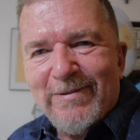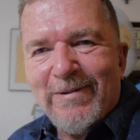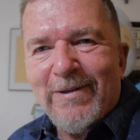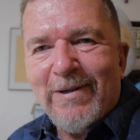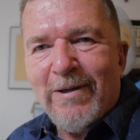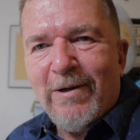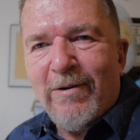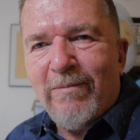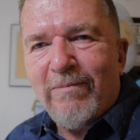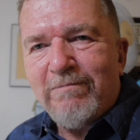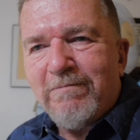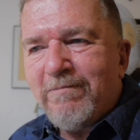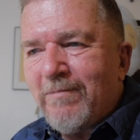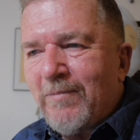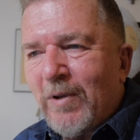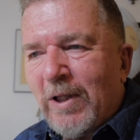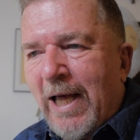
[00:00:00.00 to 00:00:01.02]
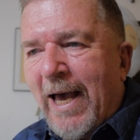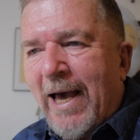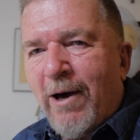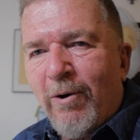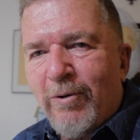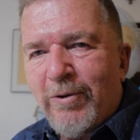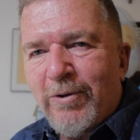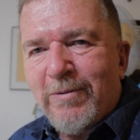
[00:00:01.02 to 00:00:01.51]
uh,
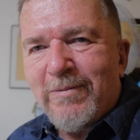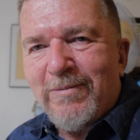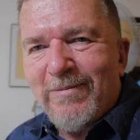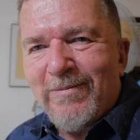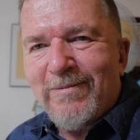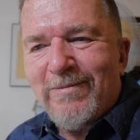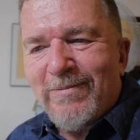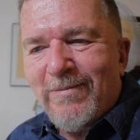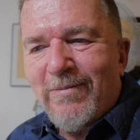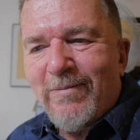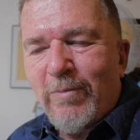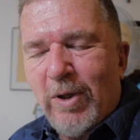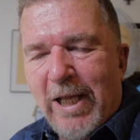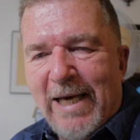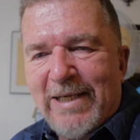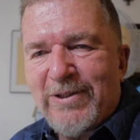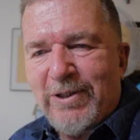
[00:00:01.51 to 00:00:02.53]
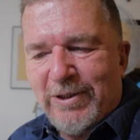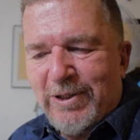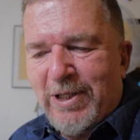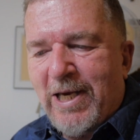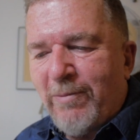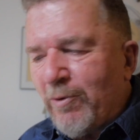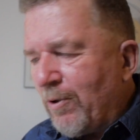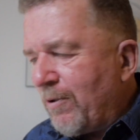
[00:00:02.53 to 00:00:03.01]
loud plastic
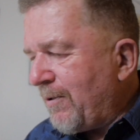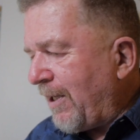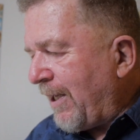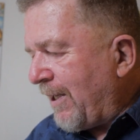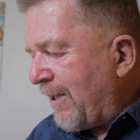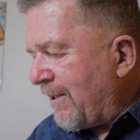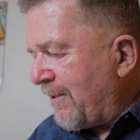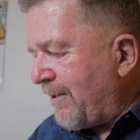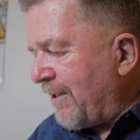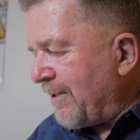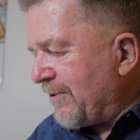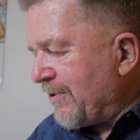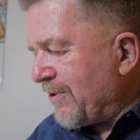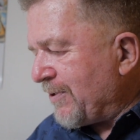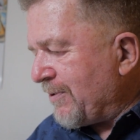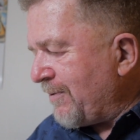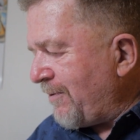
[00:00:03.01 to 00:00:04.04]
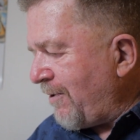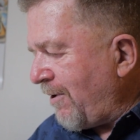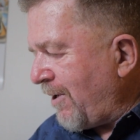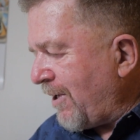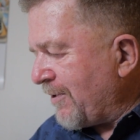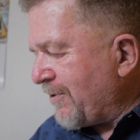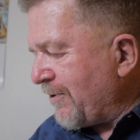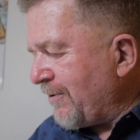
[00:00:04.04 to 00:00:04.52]
table, and it's
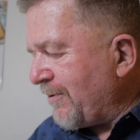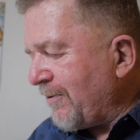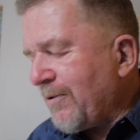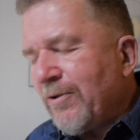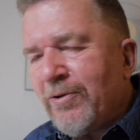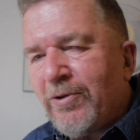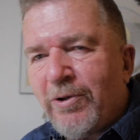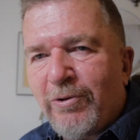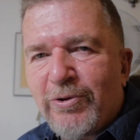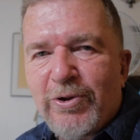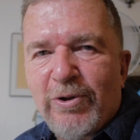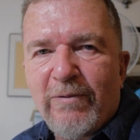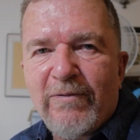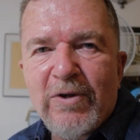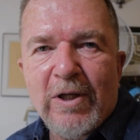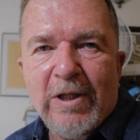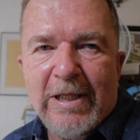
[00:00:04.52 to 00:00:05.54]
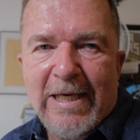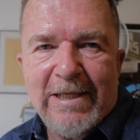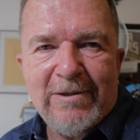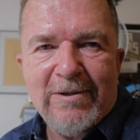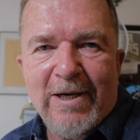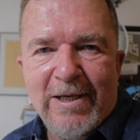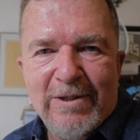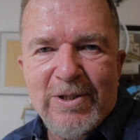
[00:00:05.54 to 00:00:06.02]
not conducive to
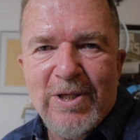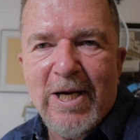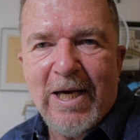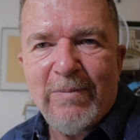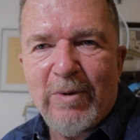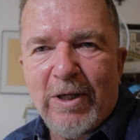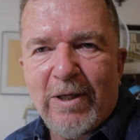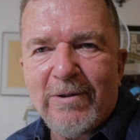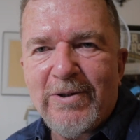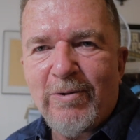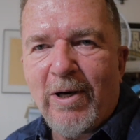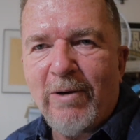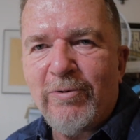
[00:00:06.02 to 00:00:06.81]
late night typing. So I